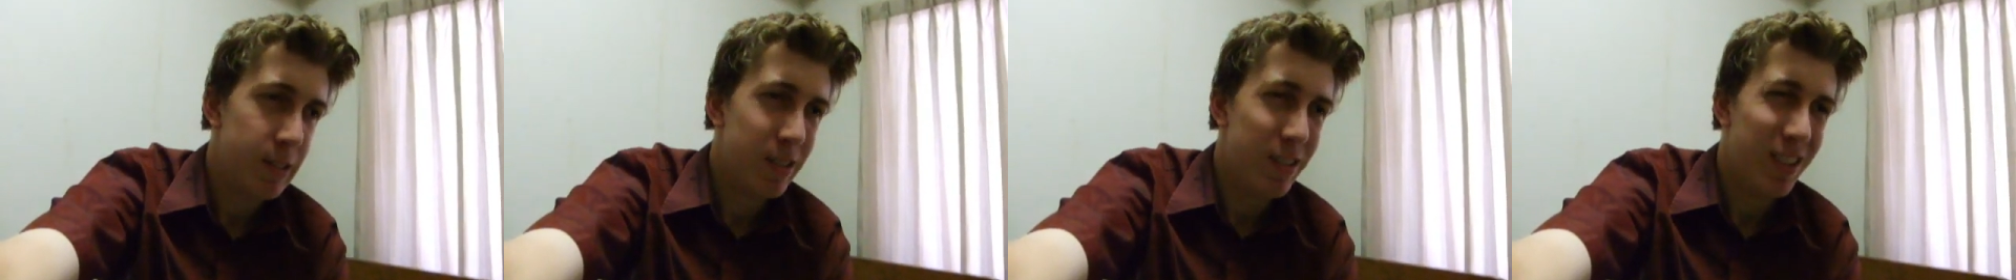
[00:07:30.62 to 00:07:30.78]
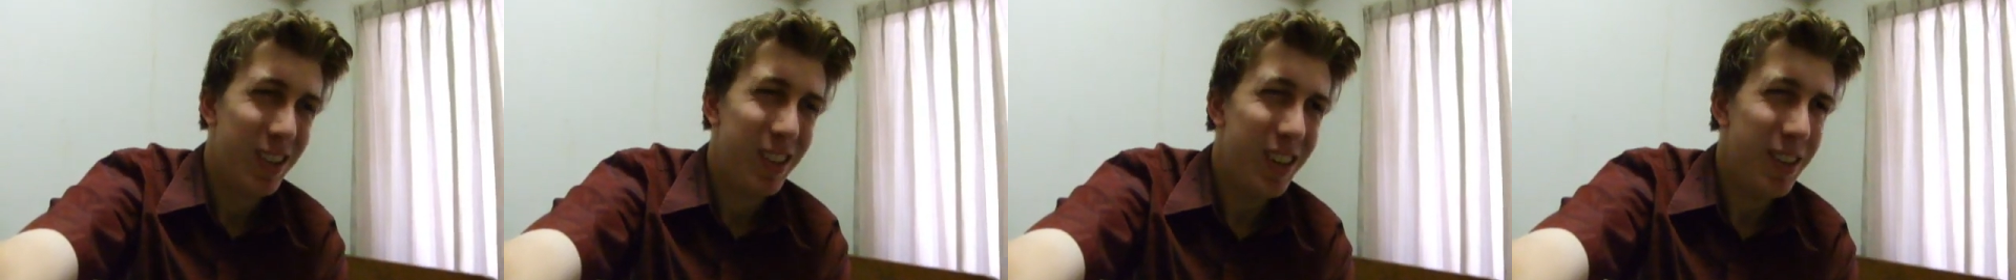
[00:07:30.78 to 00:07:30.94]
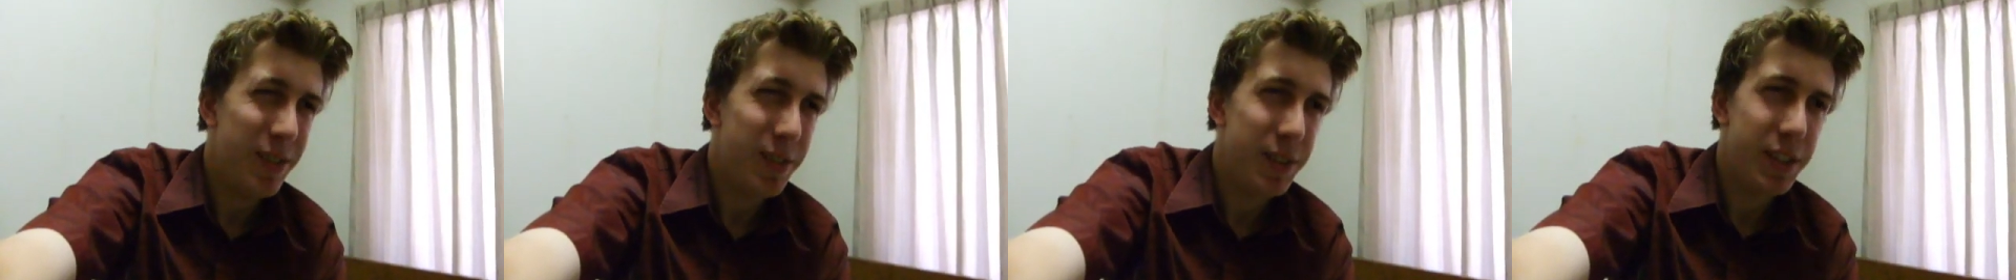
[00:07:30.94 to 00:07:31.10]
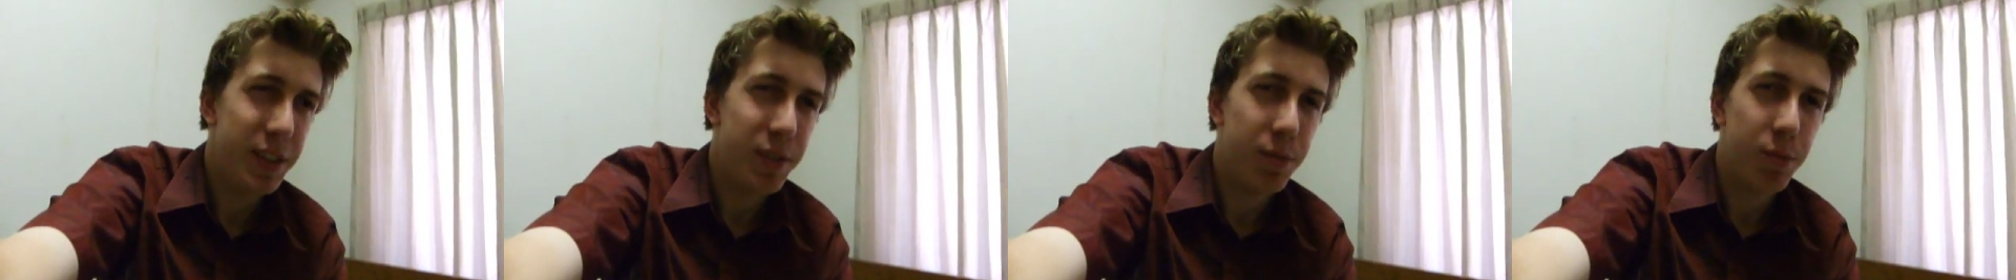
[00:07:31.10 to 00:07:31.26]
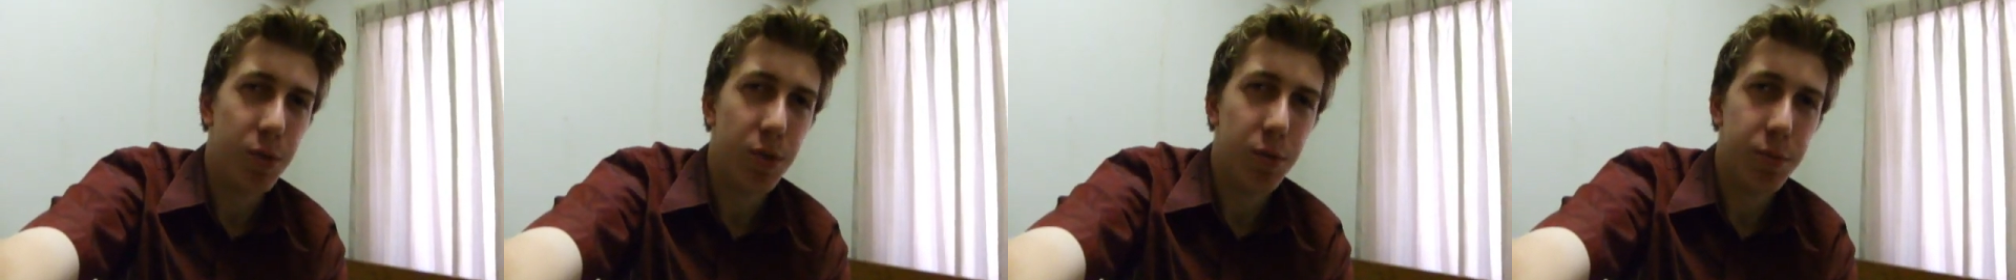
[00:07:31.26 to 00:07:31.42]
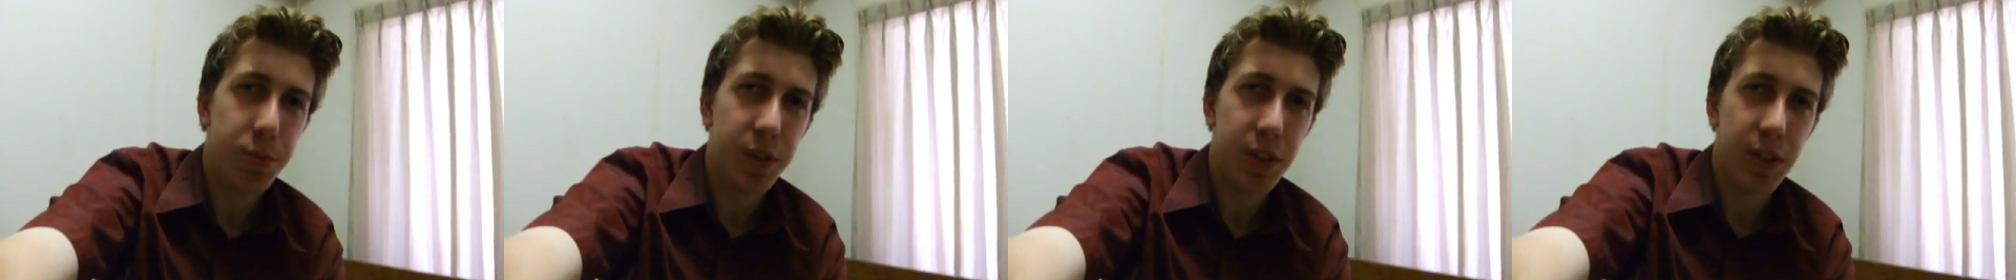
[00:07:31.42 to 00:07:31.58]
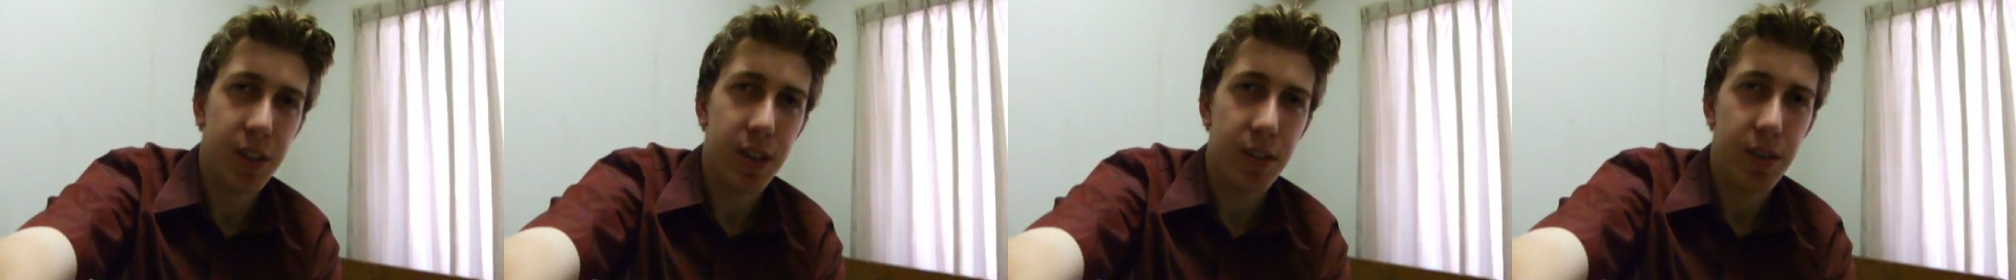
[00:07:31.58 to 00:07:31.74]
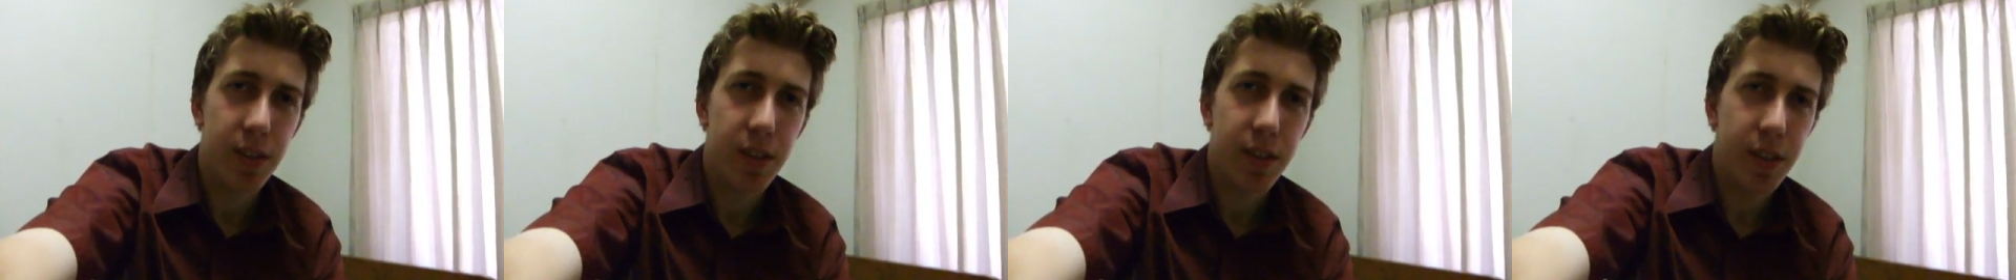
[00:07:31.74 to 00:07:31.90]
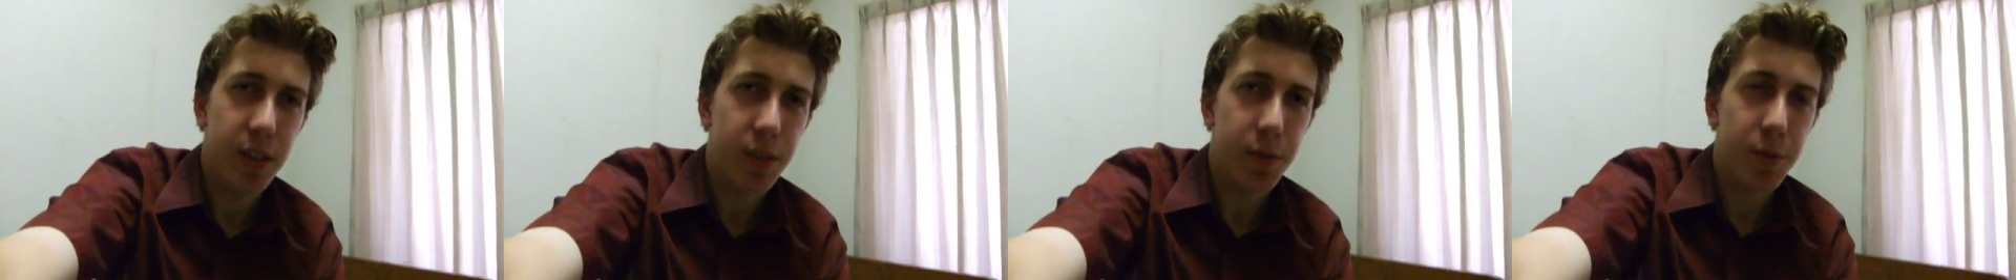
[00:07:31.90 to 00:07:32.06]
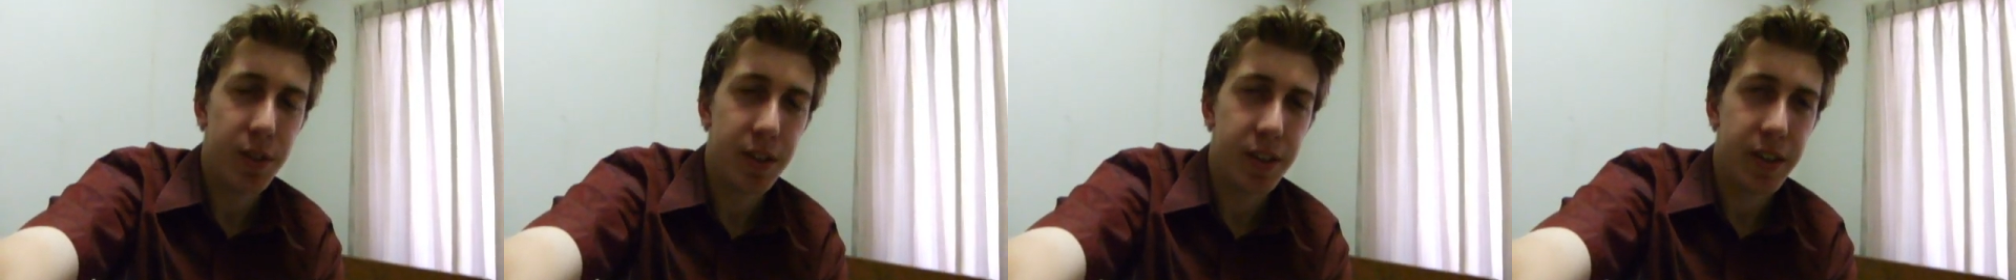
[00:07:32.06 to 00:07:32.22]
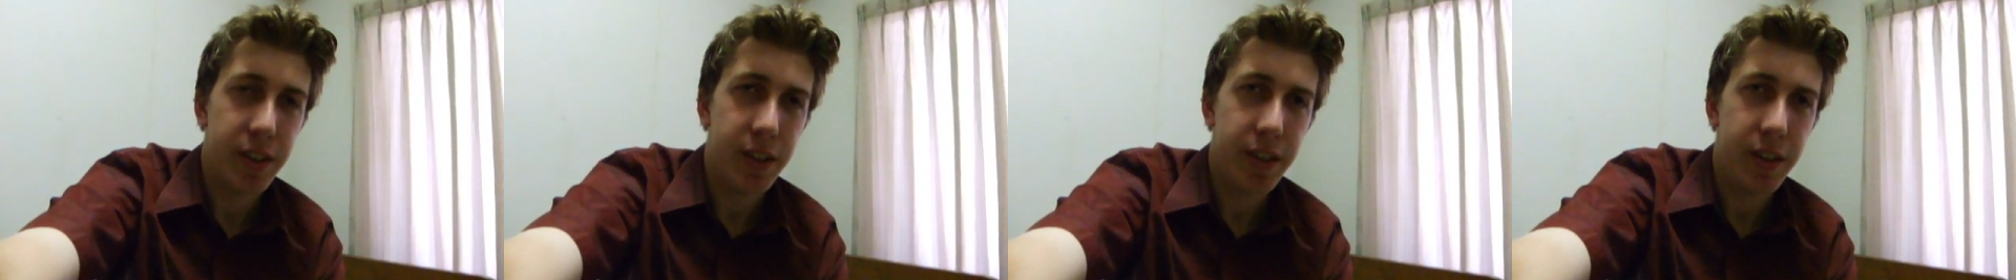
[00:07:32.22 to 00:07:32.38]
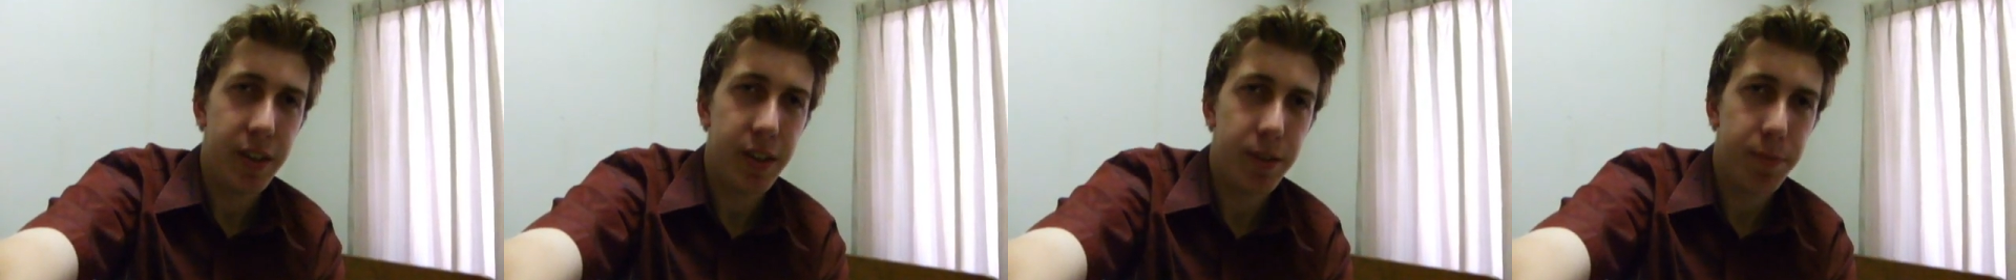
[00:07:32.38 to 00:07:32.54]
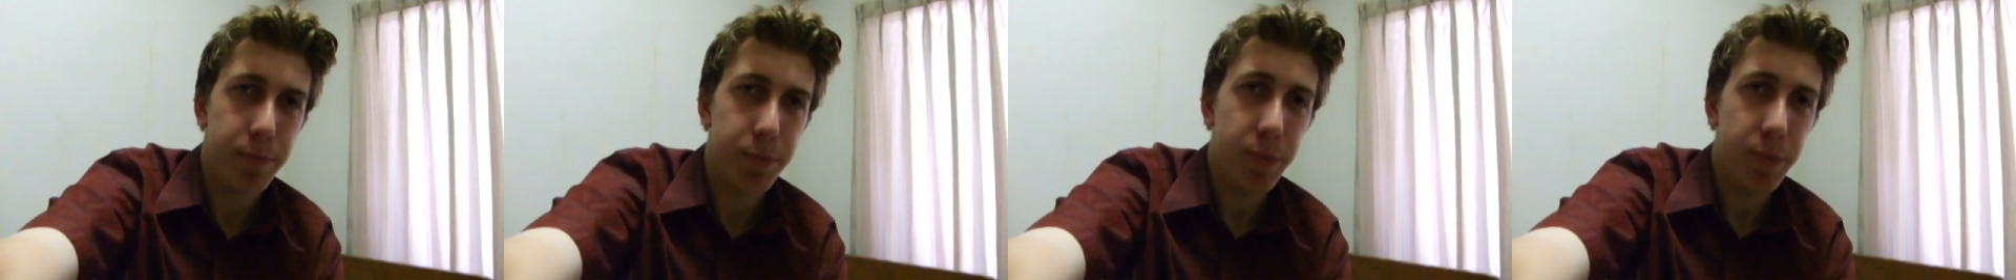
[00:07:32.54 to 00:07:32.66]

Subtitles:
I never did warm to Luke. No one did.